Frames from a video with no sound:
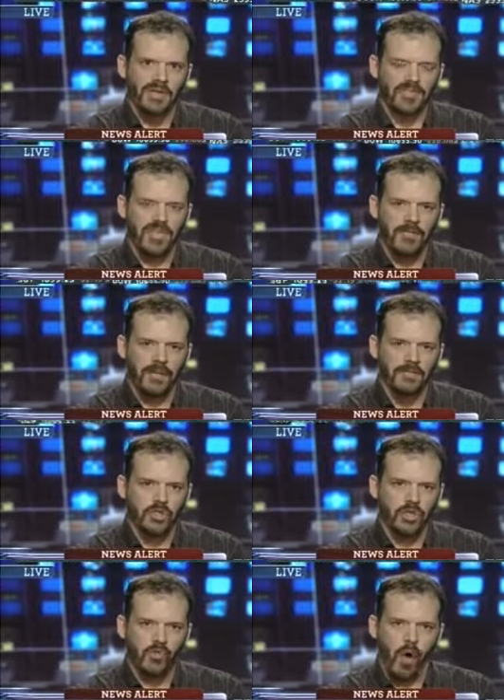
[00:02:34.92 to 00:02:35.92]
is given
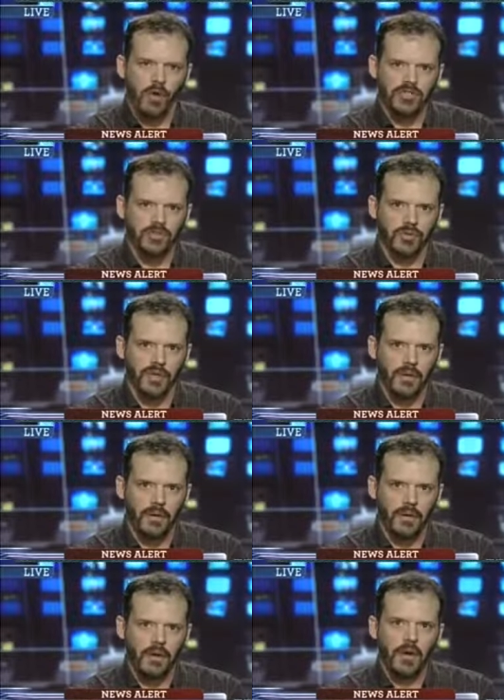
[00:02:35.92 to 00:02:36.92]
to Wall Street,
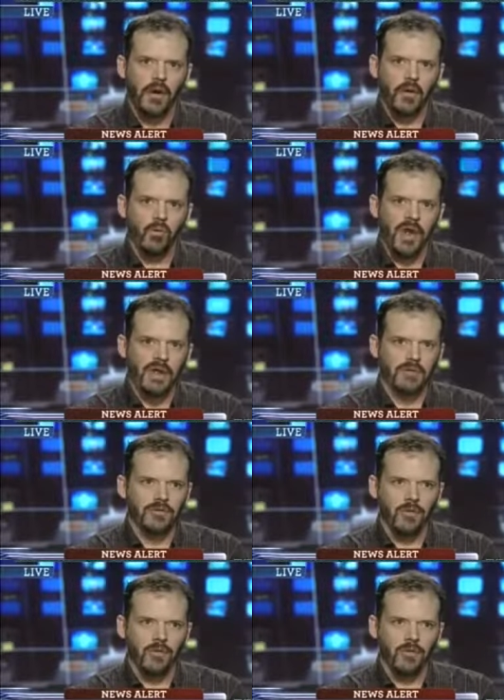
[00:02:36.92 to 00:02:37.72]
when